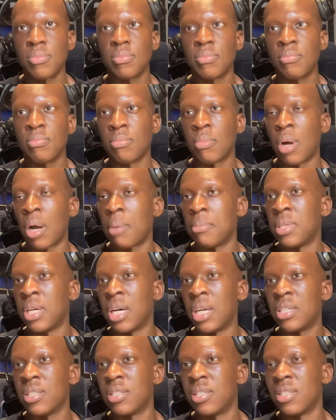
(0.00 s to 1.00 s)
Mohamed
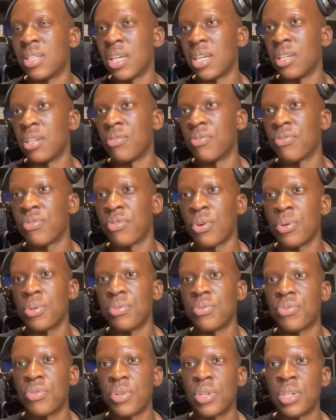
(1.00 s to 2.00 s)
Hani to take the throw
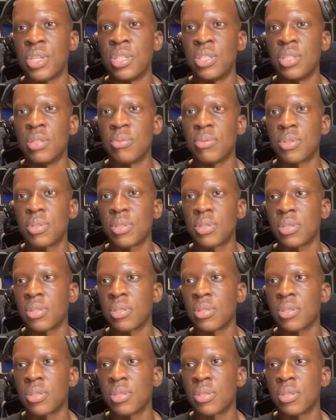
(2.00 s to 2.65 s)
in for Egypt.